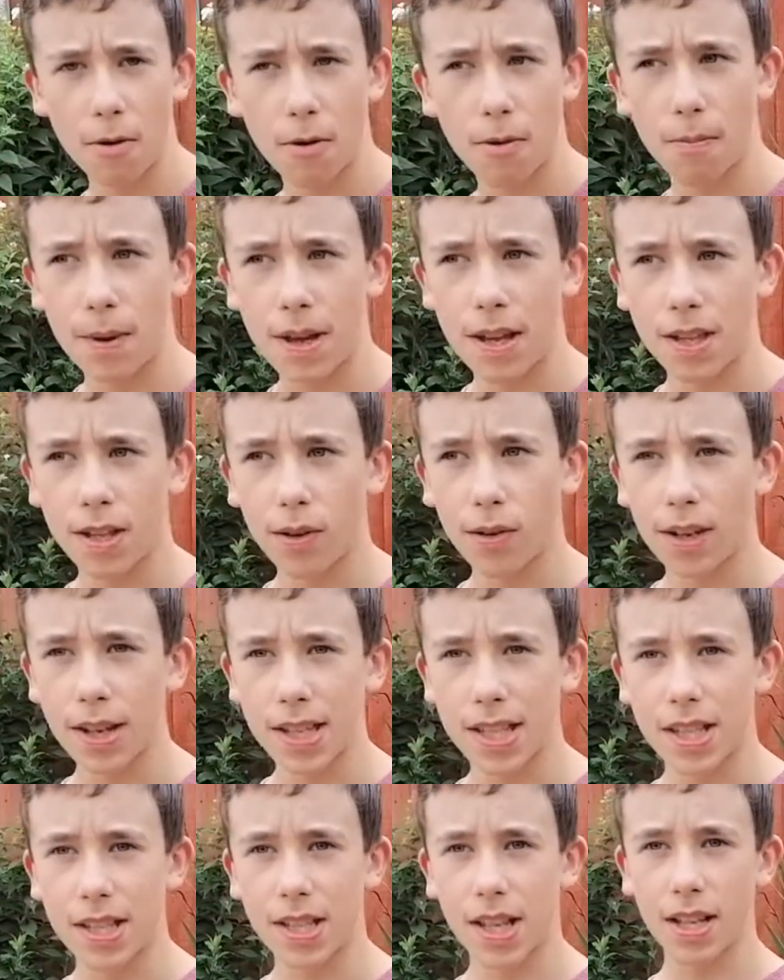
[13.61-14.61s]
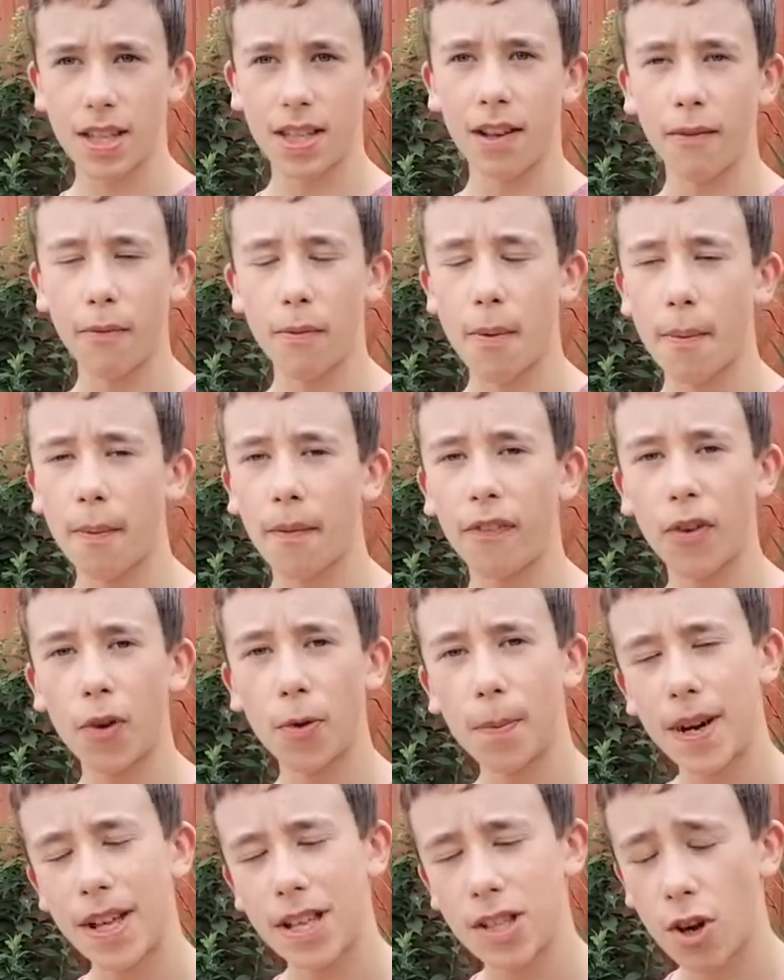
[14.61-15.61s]
It would be, so it's the 16th when we're
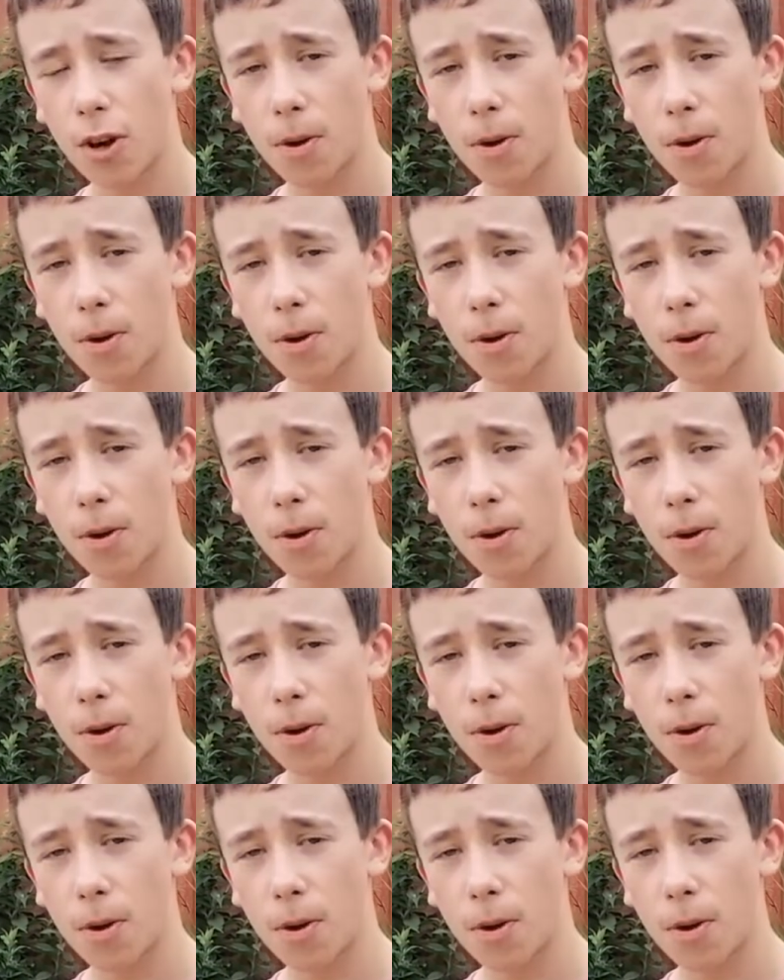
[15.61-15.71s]
filming it,